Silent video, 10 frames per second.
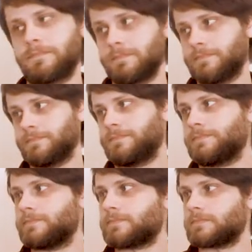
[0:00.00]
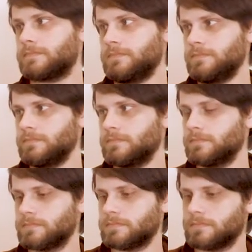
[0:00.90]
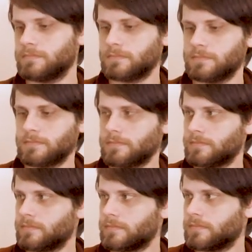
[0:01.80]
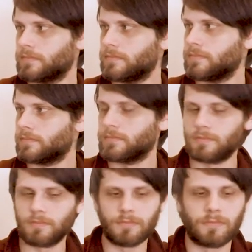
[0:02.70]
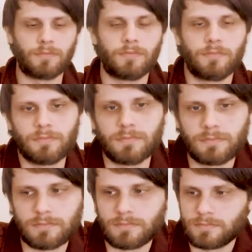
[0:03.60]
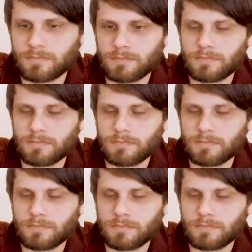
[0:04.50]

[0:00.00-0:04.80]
This person isn't speaking.